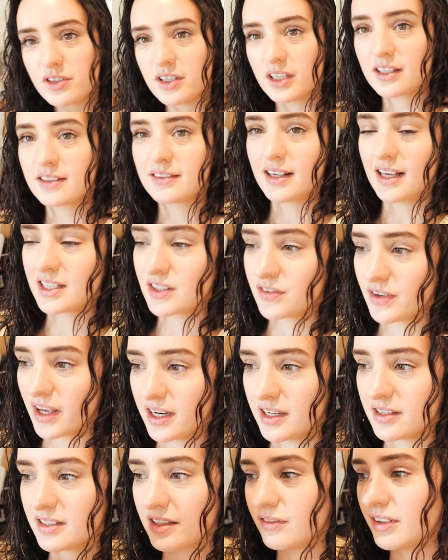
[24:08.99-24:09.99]
success for
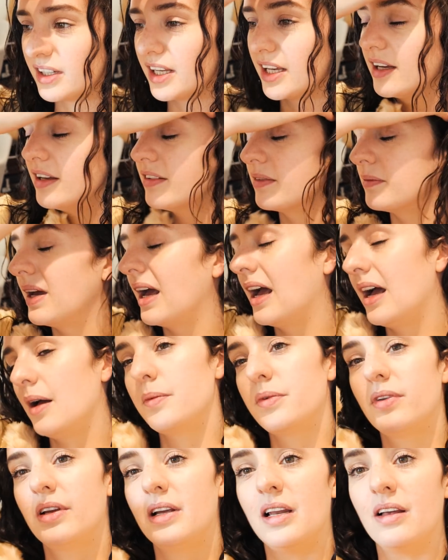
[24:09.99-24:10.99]
editing videos. I'm
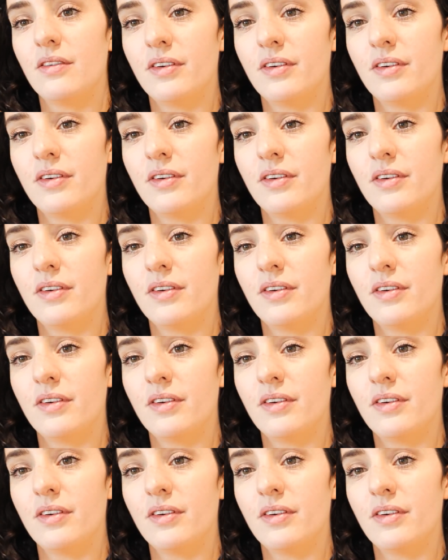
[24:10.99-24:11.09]
absolutely